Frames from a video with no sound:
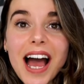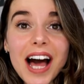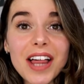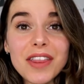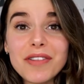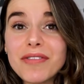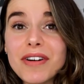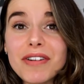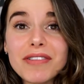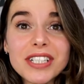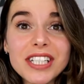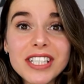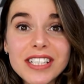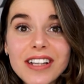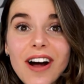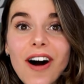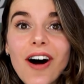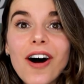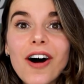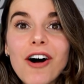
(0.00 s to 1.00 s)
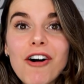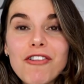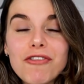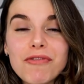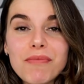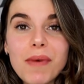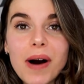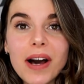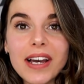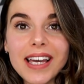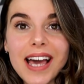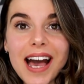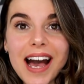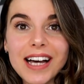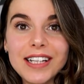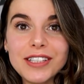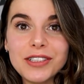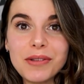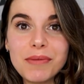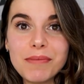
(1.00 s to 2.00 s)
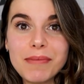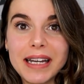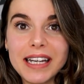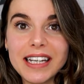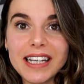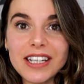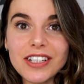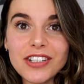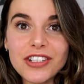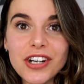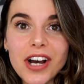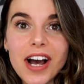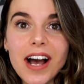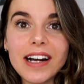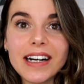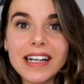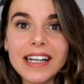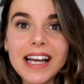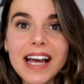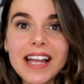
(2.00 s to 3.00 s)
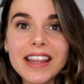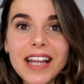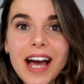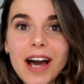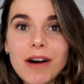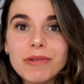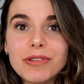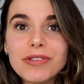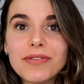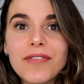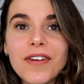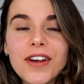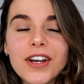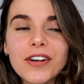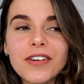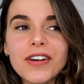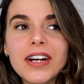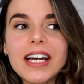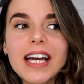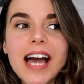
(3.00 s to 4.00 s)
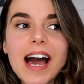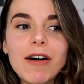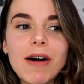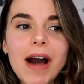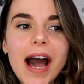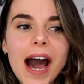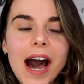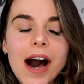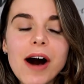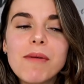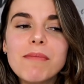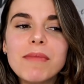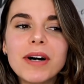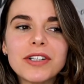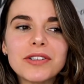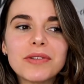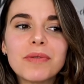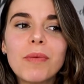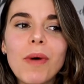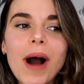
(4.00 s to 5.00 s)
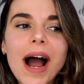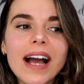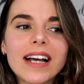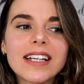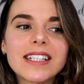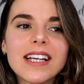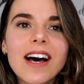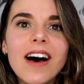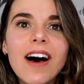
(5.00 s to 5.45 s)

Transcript: at the very start of my candle making journey, and that was figuring out how much wax